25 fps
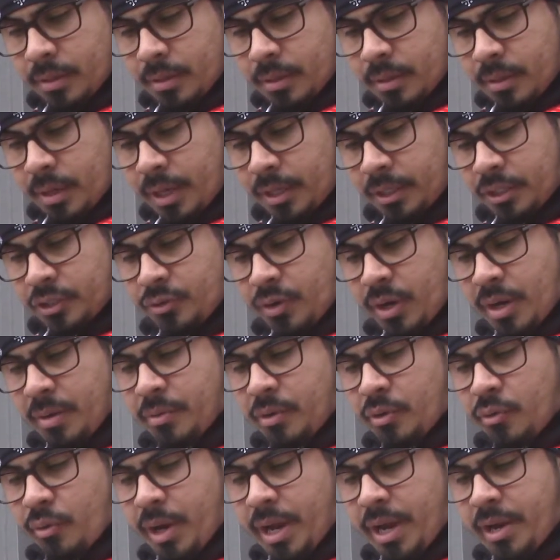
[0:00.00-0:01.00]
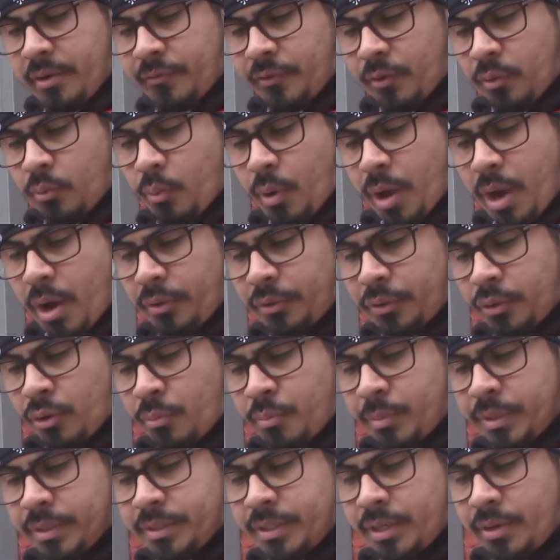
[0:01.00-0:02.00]
Extreme greed for wealth or
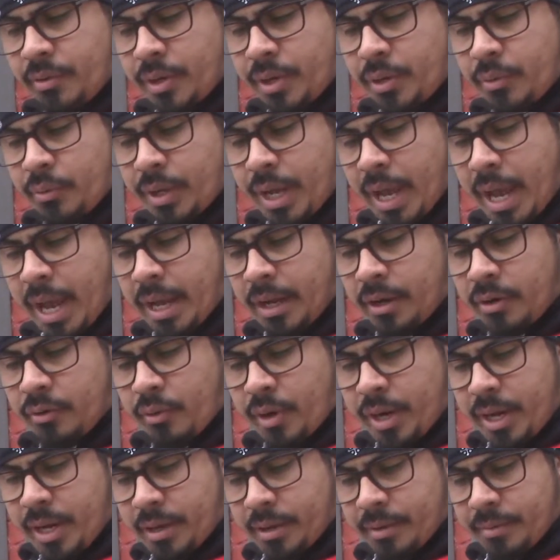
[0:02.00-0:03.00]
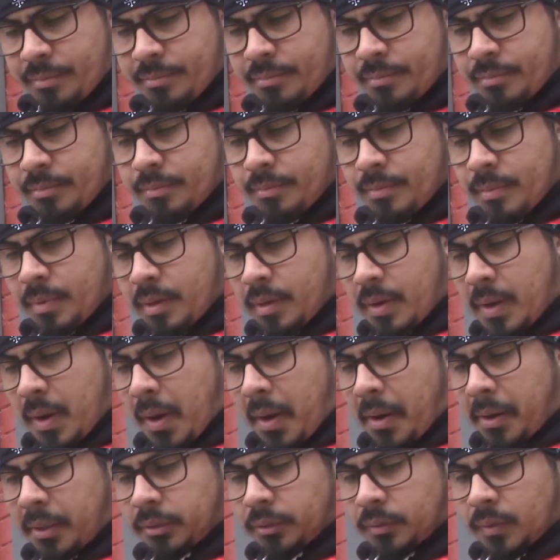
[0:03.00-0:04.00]
material gain. Greed.
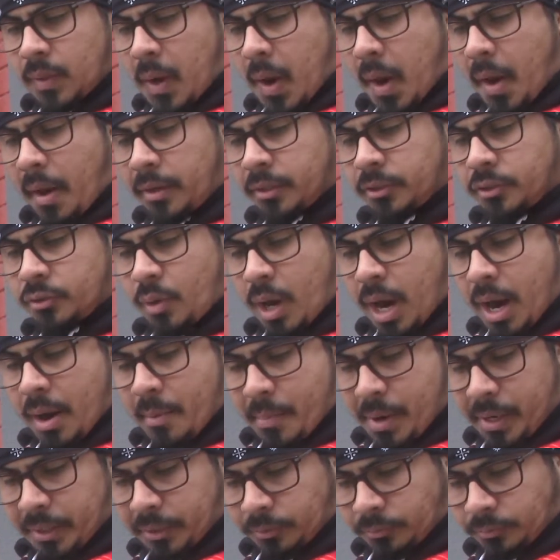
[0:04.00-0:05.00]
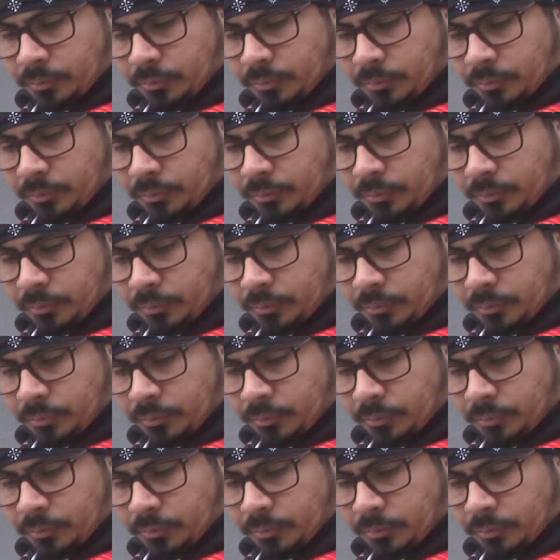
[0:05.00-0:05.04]
That's right, man.